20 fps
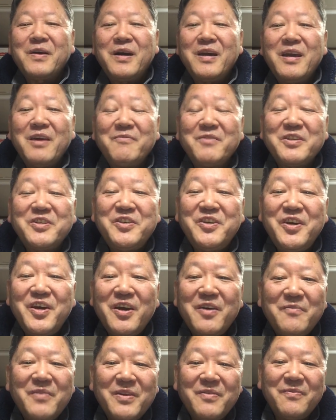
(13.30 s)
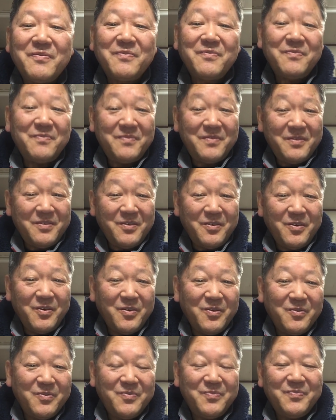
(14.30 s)
I am a chairman
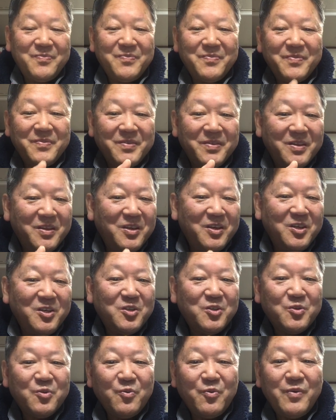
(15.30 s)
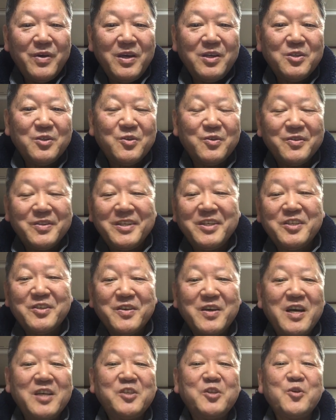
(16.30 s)
of EW
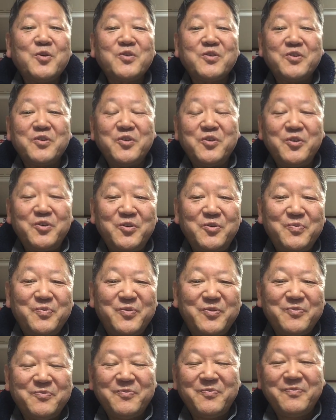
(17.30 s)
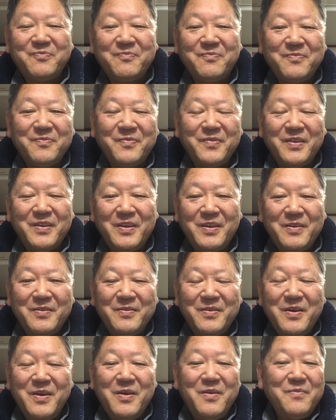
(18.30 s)
DiscussionGroup.
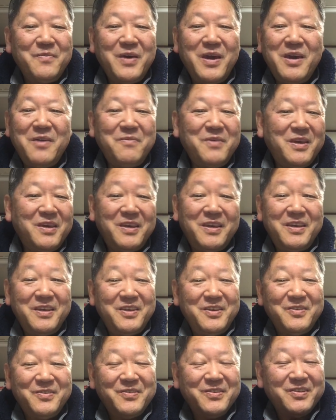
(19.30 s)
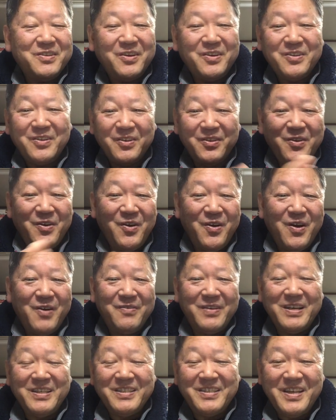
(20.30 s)
Maybe you don't know
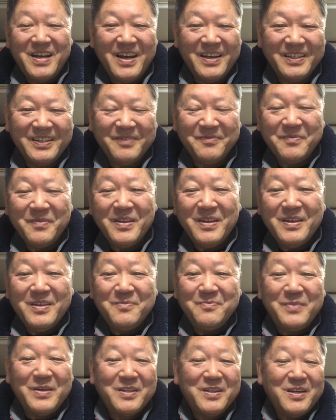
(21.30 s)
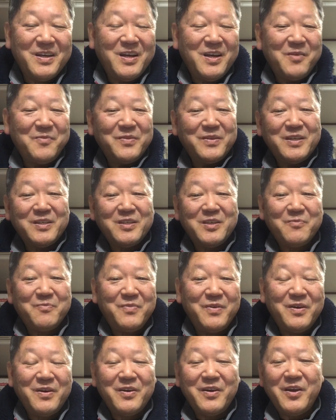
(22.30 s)
about that, but that's a
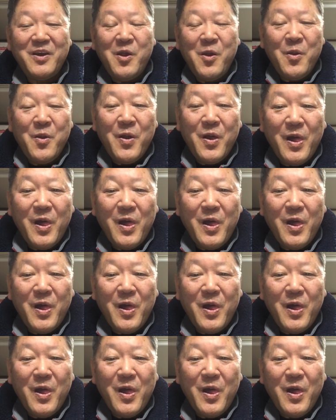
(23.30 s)
very,